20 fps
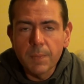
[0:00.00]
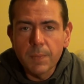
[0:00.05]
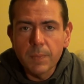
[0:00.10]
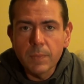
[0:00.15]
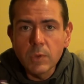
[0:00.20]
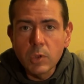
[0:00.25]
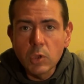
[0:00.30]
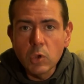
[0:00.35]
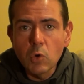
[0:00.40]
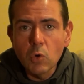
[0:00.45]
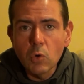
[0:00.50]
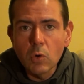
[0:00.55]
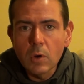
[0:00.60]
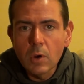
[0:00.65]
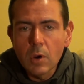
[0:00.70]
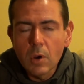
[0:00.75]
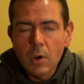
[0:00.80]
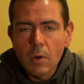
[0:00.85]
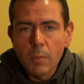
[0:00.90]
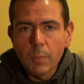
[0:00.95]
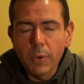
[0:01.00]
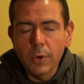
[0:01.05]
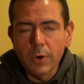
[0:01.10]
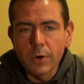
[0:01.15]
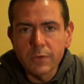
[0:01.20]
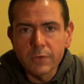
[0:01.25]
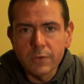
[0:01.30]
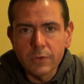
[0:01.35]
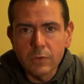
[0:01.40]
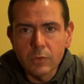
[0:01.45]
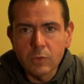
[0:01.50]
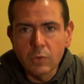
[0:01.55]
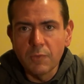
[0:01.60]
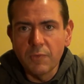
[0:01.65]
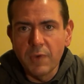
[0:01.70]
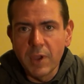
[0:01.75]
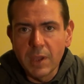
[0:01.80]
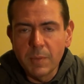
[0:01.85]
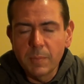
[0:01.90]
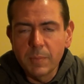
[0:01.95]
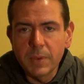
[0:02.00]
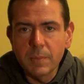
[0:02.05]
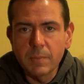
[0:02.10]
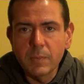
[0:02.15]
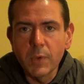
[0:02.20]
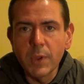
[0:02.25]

new person to vaping.